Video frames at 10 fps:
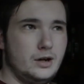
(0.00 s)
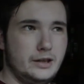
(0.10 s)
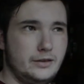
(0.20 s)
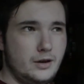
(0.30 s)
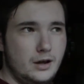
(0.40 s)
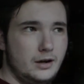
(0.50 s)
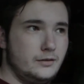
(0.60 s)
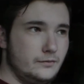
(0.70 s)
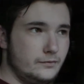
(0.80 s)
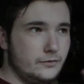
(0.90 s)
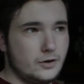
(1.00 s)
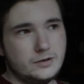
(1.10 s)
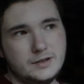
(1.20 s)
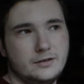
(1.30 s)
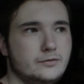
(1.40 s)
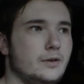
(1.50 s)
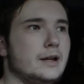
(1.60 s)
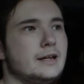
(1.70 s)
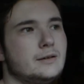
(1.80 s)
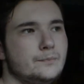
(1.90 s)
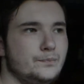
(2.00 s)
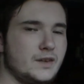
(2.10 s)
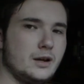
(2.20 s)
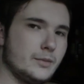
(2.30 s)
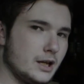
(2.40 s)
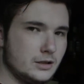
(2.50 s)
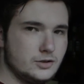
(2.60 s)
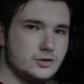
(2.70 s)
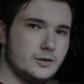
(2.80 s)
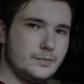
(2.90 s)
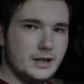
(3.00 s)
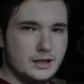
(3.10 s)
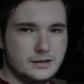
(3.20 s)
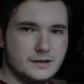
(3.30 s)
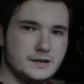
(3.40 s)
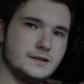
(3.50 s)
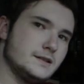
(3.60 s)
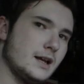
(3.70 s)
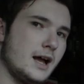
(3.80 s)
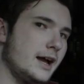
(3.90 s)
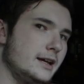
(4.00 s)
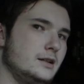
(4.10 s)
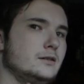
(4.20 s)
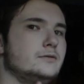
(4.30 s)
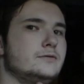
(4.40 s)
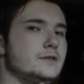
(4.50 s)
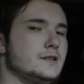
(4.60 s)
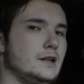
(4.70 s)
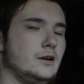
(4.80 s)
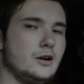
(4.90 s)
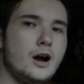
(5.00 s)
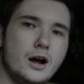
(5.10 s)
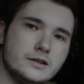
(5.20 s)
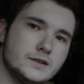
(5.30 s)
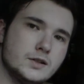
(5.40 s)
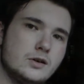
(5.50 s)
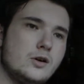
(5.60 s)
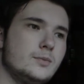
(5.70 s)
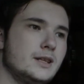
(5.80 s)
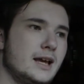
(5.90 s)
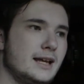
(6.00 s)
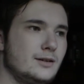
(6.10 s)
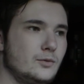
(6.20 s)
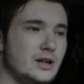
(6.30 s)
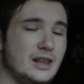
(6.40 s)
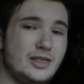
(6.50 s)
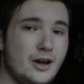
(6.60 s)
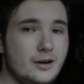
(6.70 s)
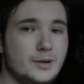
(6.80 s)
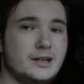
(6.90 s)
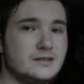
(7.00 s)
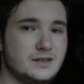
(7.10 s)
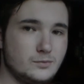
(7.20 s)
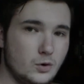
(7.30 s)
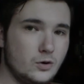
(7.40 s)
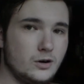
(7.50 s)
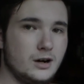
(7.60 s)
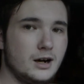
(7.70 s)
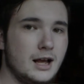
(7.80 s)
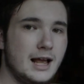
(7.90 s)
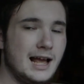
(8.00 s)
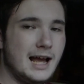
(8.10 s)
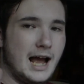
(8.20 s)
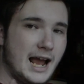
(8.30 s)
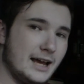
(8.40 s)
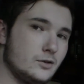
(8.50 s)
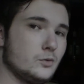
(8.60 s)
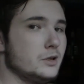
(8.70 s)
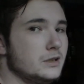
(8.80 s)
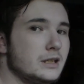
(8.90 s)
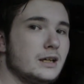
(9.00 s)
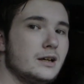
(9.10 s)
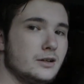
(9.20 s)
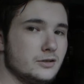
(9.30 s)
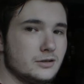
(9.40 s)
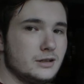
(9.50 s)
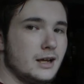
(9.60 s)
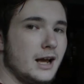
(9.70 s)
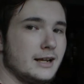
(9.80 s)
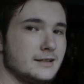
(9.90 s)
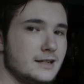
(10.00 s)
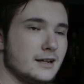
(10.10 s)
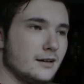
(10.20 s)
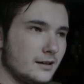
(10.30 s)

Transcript: I thought at first of like command stripping it to the side of the center console, but then when I thought about it some more, I had a really good idea.